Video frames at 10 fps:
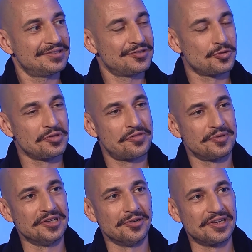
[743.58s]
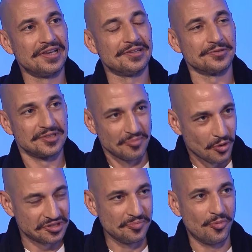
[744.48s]
Choose three, okay. The
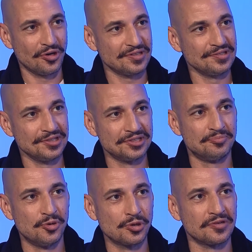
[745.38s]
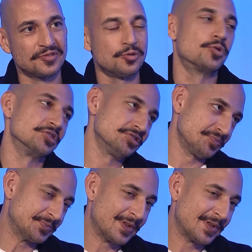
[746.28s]
most important is Book of Doors.